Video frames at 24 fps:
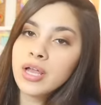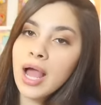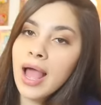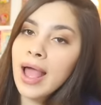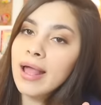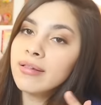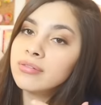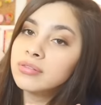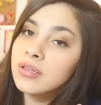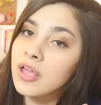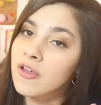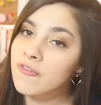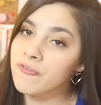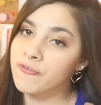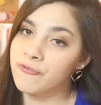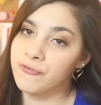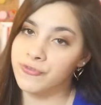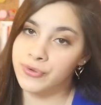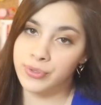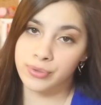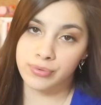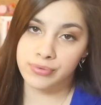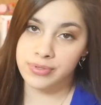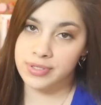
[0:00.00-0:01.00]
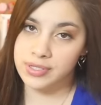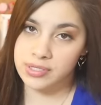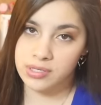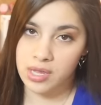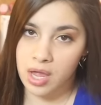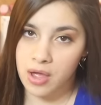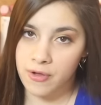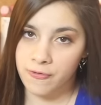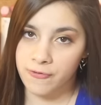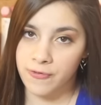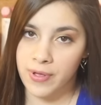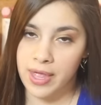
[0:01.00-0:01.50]
I love food
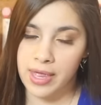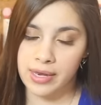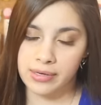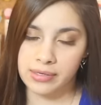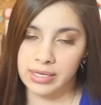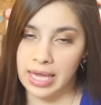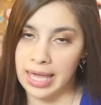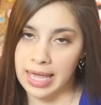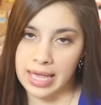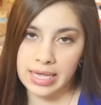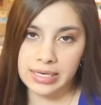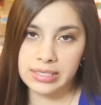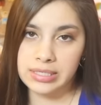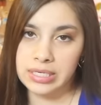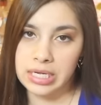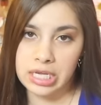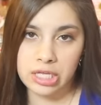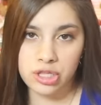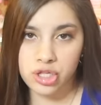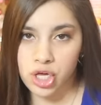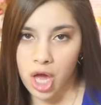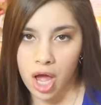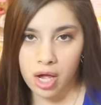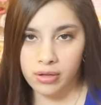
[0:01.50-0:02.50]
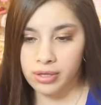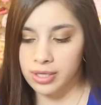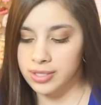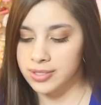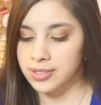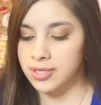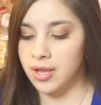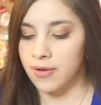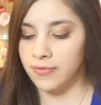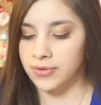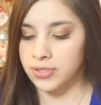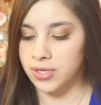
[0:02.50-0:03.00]
stuff and candy and chocolate
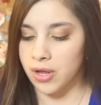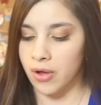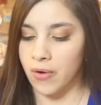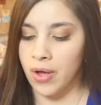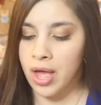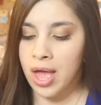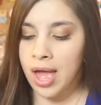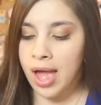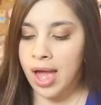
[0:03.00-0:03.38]
stuff, so